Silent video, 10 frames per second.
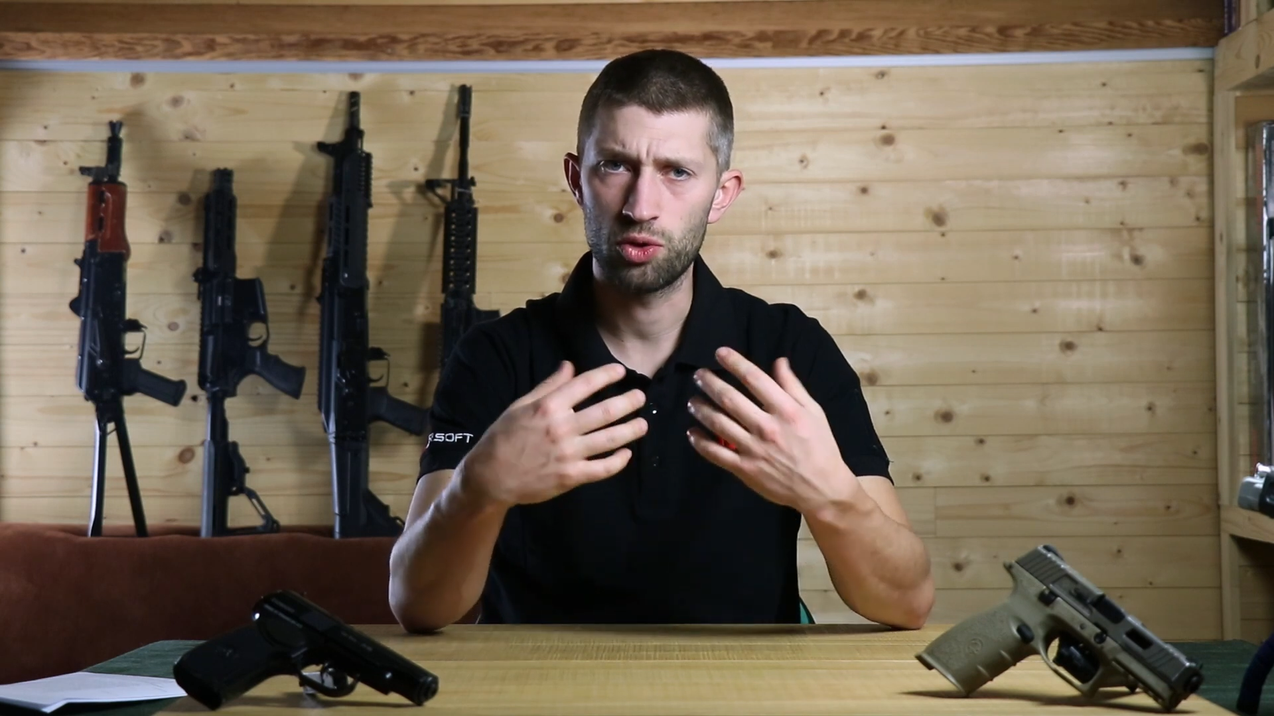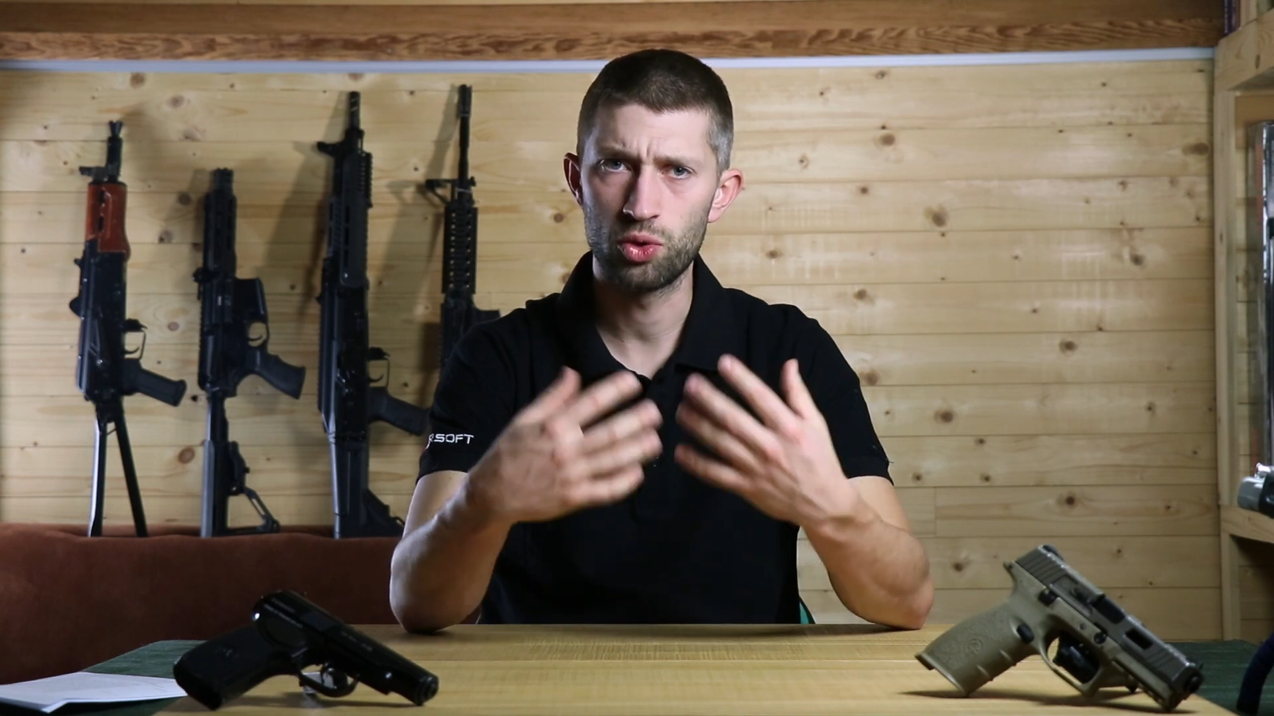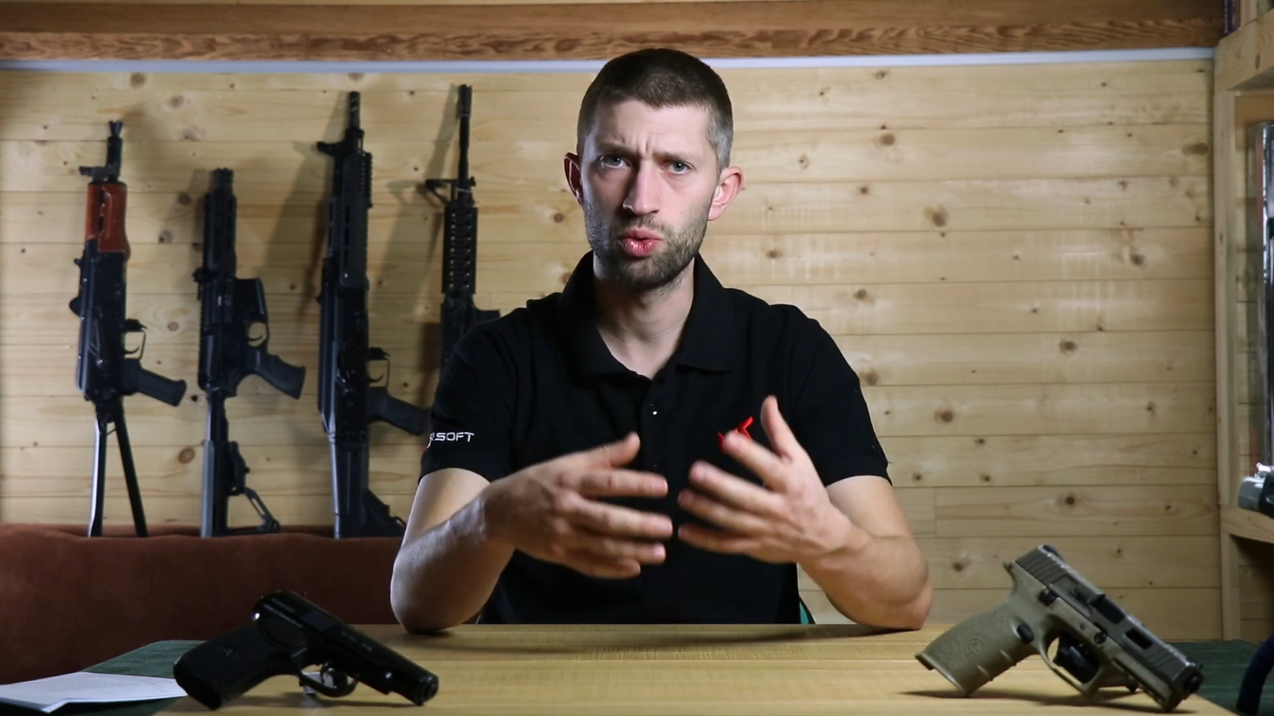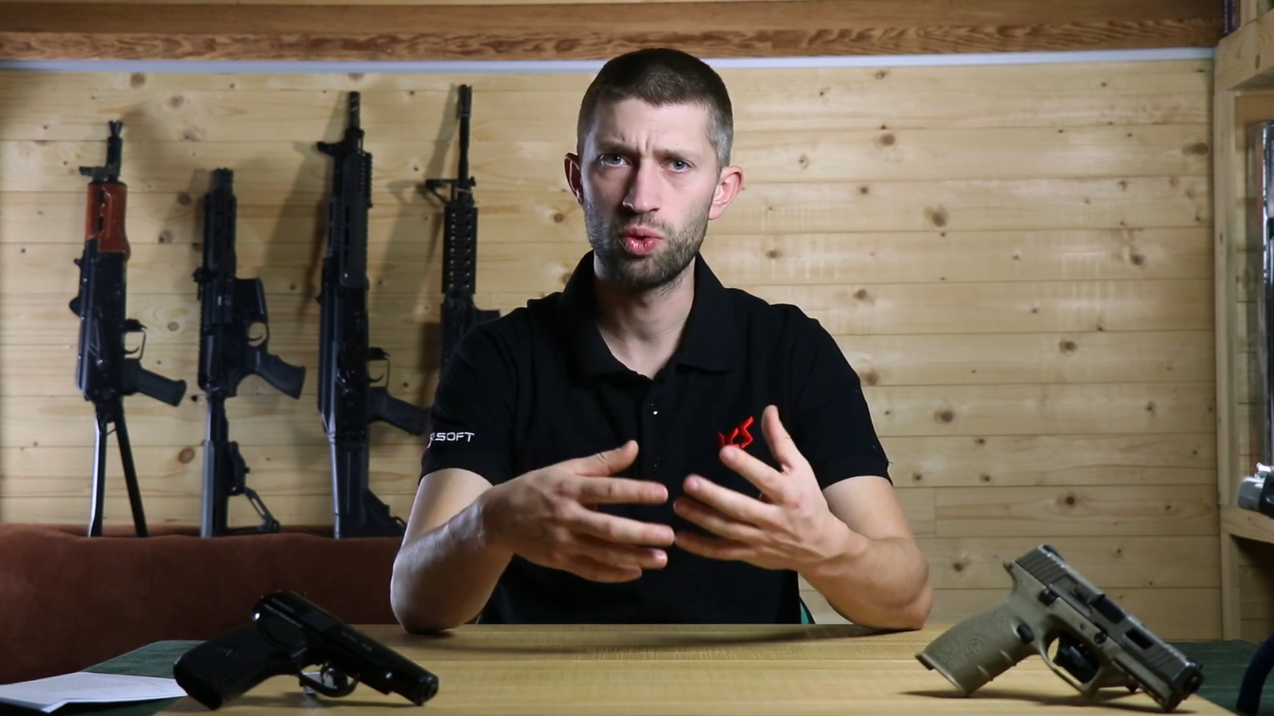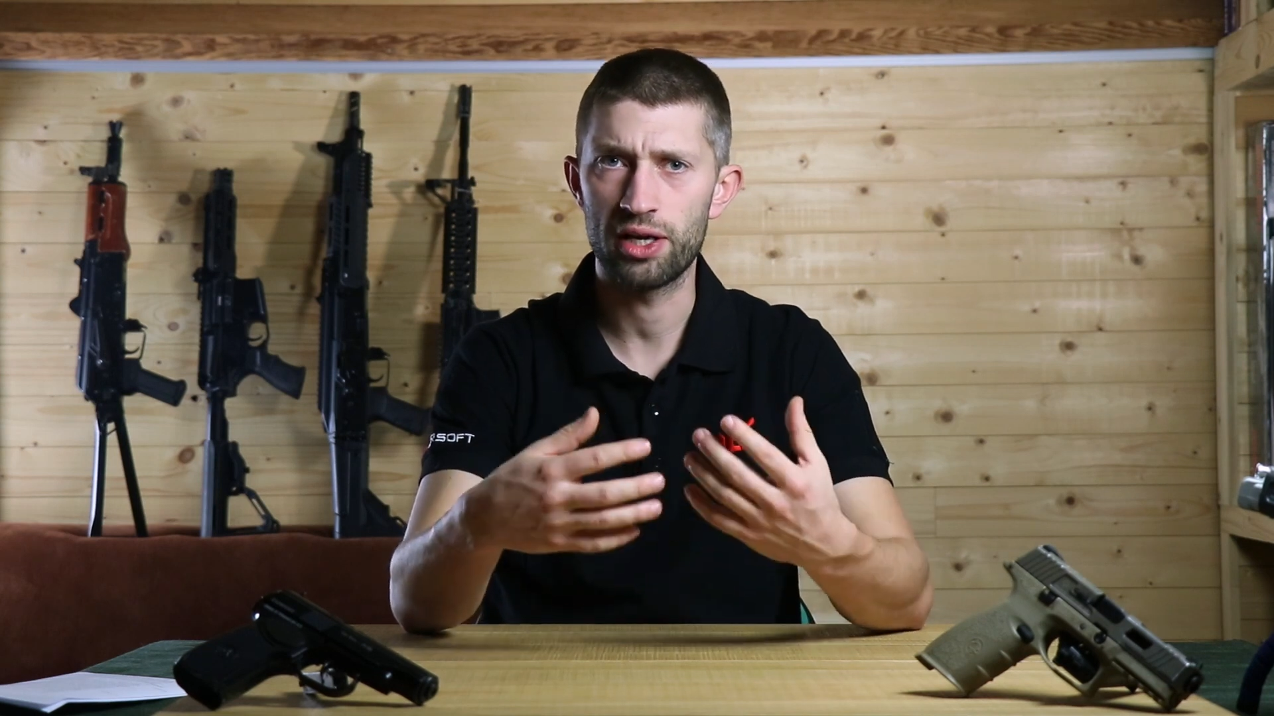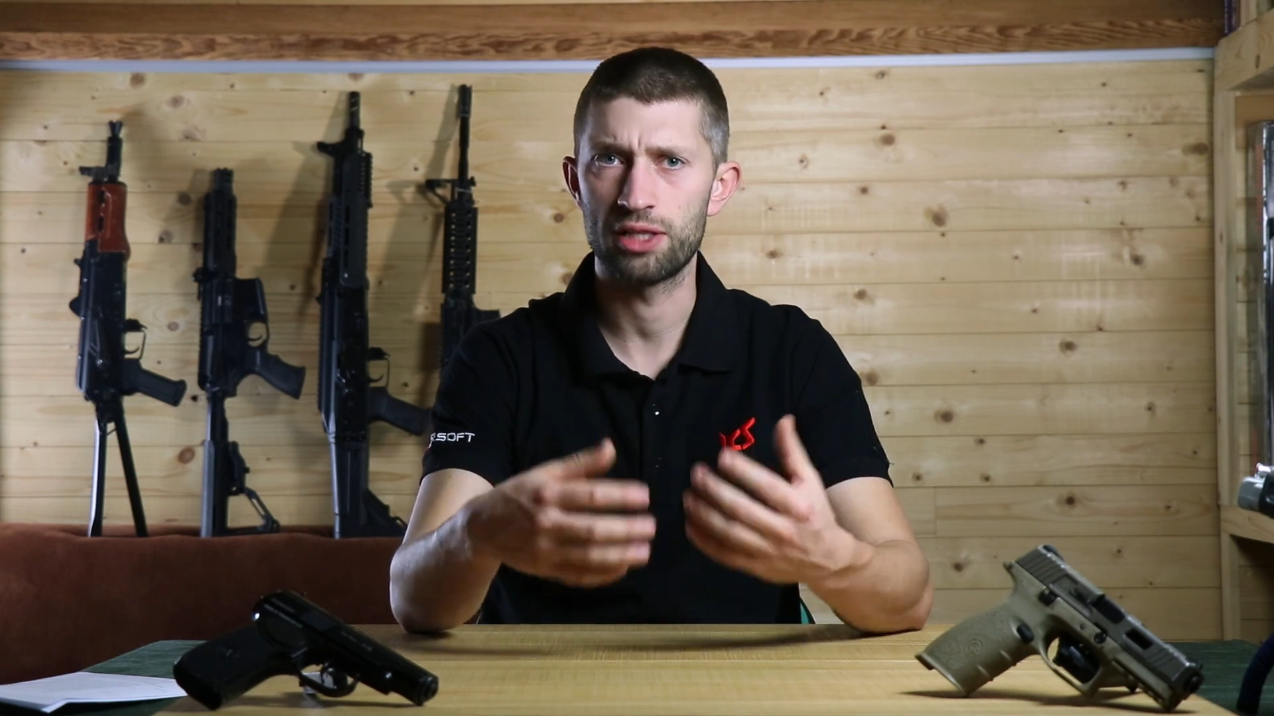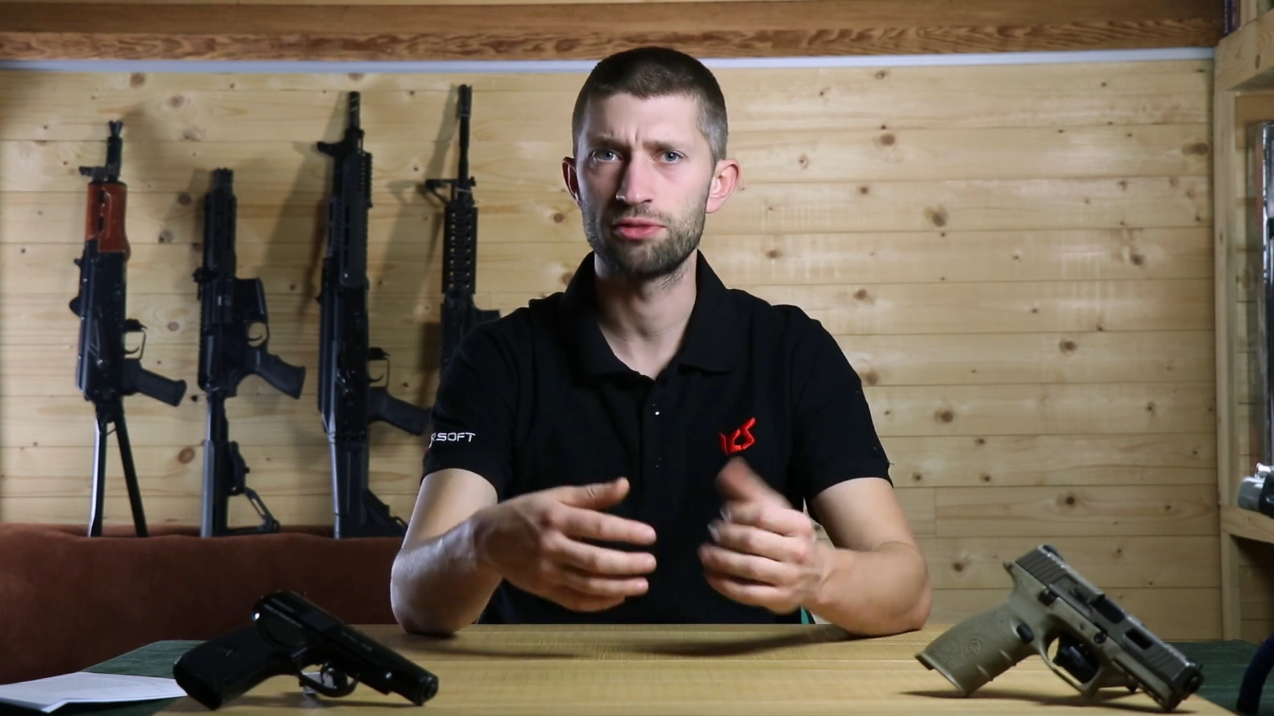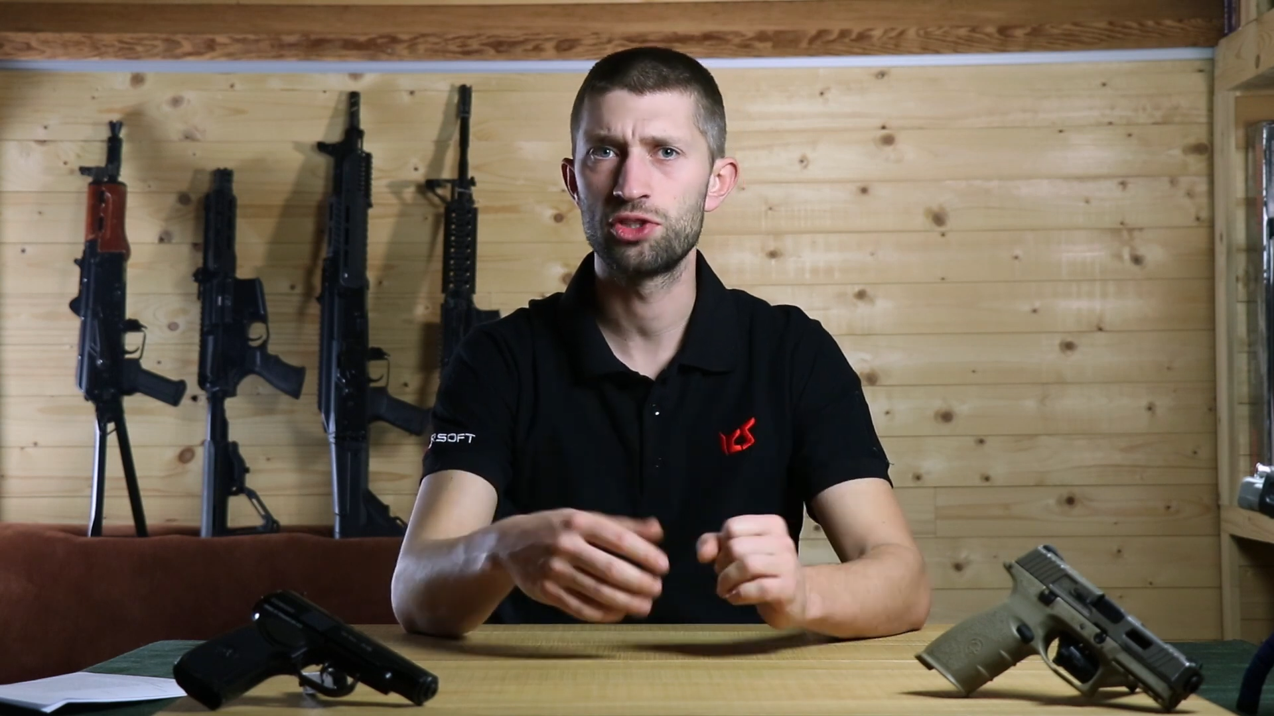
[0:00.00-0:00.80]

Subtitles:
who I have